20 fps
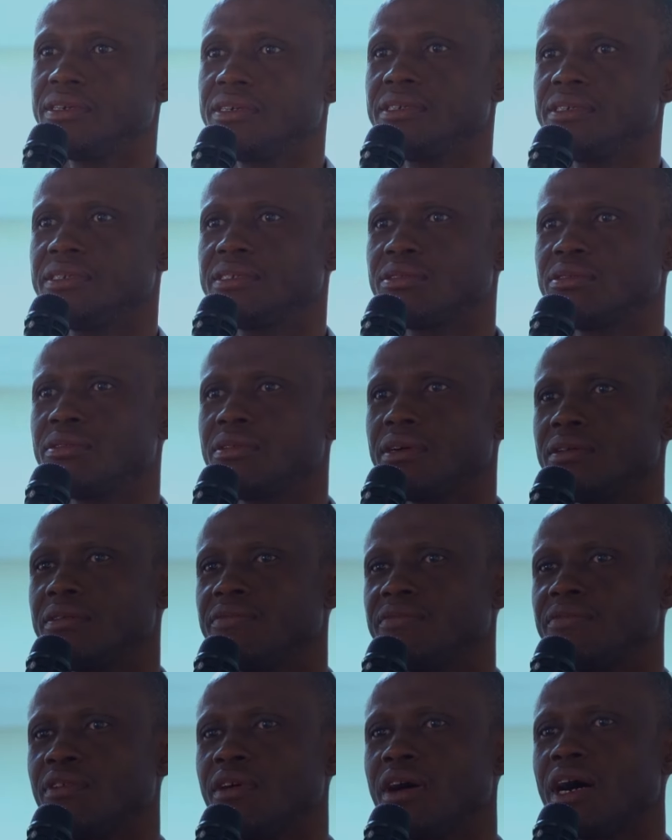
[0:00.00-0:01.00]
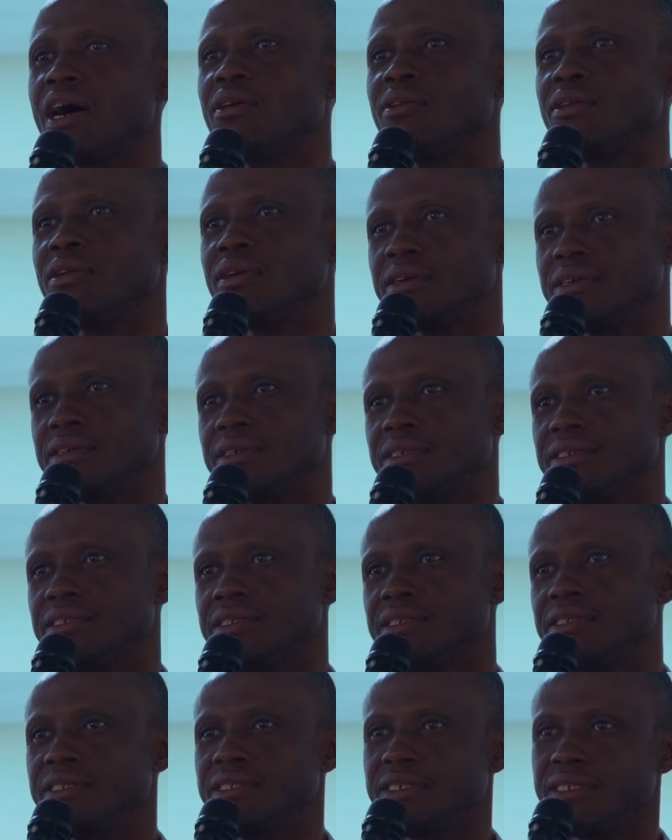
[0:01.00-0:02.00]
So, for how long? Is
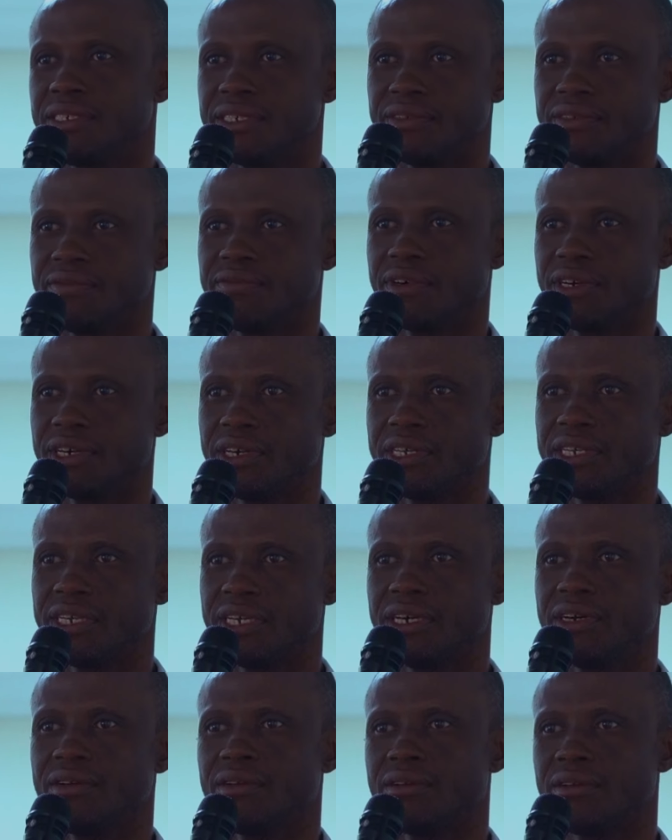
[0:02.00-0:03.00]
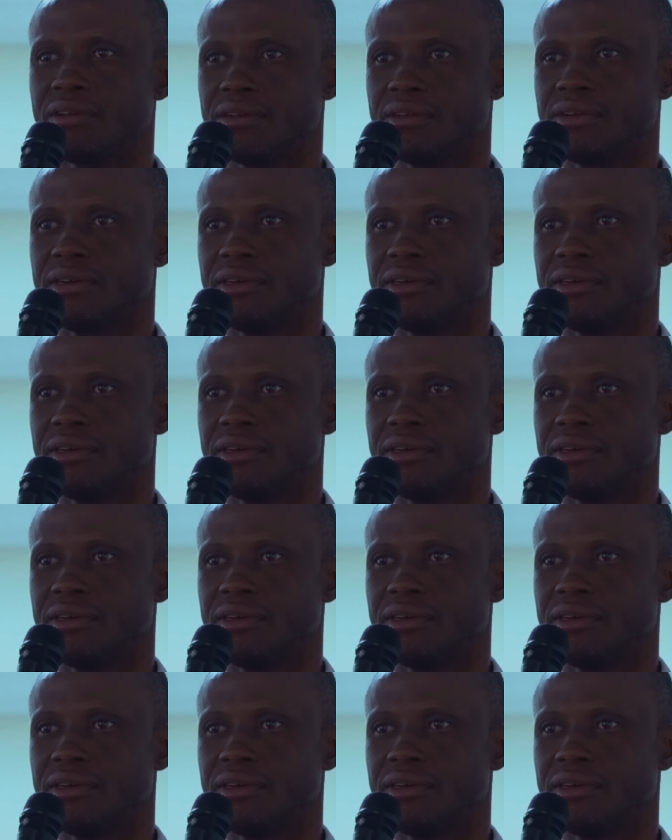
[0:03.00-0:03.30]
it for a year or?